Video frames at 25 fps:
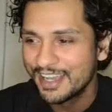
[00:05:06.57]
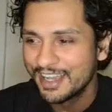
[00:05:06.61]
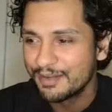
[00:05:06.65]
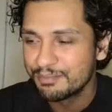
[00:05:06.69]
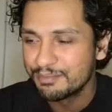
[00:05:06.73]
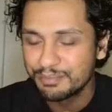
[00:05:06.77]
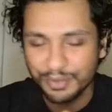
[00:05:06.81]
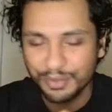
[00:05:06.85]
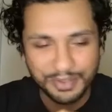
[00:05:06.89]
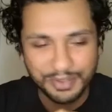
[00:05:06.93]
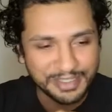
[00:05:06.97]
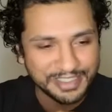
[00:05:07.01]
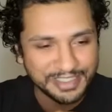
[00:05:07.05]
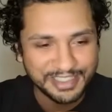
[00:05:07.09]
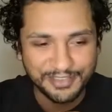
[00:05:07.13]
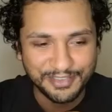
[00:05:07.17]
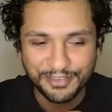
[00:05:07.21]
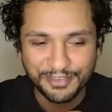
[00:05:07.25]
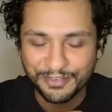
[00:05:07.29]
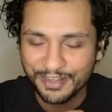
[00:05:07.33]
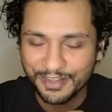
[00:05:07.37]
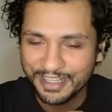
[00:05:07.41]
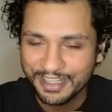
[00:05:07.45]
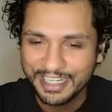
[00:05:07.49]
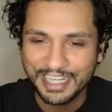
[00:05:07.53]
bullying the
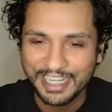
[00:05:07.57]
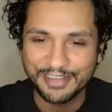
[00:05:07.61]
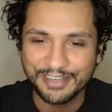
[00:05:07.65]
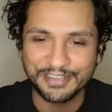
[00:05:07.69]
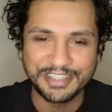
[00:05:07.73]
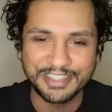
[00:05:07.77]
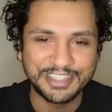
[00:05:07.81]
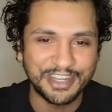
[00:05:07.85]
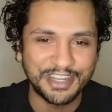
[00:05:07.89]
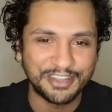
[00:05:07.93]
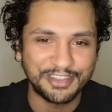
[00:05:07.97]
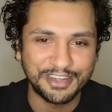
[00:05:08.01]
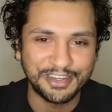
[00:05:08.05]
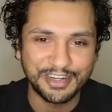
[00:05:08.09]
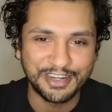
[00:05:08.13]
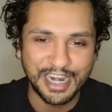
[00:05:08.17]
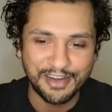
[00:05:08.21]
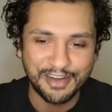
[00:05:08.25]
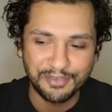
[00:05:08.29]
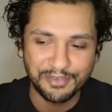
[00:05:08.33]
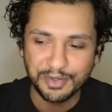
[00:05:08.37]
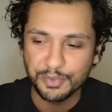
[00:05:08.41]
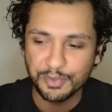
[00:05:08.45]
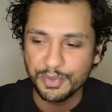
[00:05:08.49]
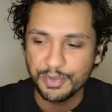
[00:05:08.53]
fuck out of each other
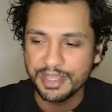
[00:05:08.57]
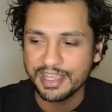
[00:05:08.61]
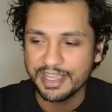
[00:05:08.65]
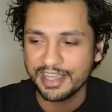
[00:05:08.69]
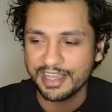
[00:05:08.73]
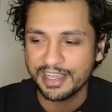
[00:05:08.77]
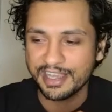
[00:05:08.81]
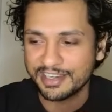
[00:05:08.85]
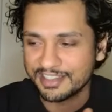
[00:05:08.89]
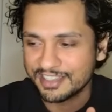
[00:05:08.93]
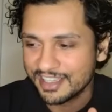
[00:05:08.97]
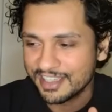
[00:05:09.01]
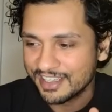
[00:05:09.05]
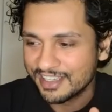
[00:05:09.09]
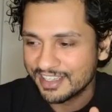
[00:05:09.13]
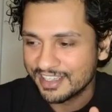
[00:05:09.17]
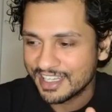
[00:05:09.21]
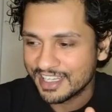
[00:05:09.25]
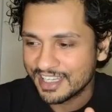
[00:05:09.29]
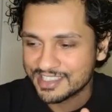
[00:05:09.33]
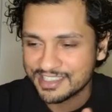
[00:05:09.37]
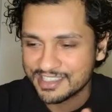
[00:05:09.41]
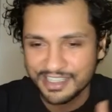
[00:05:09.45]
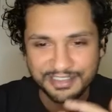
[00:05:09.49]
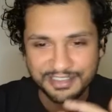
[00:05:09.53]
every weekend
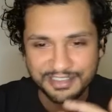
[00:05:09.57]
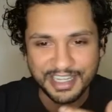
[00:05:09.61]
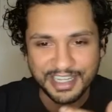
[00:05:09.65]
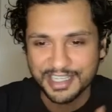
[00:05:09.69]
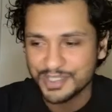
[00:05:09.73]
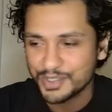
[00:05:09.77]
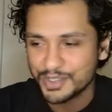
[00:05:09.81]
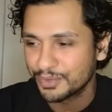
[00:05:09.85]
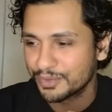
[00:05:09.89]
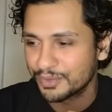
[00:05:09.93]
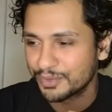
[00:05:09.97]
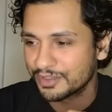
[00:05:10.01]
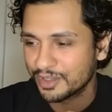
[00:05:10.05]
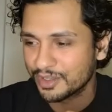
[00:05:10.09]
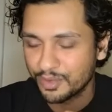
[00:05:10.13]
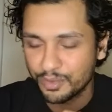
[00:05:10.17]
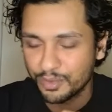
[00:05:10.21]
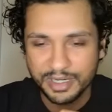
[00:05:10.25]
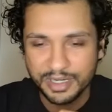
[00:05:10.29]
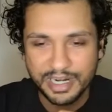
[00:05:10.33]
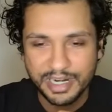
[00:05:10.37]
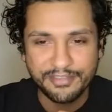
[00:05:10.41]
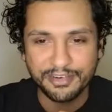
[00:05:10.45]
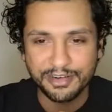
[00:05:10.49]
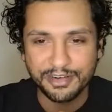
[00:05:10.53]
at Sunday school or
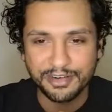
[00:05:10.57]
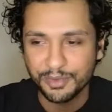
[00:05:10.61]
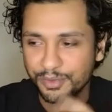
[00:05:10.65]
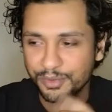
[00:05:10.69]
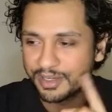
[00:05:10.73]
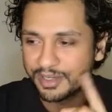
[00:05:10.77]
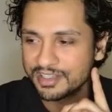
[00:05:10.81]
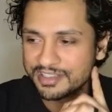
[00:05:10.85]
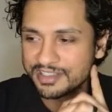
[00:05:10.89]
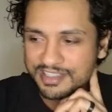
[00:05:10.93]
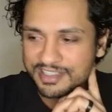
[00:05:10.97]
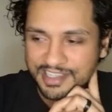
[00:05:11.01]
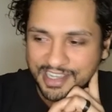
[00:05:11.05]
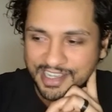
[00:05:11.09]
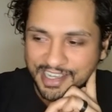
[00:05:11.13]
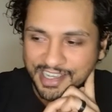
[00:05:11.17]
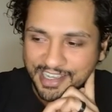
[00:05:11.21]
whatever it was.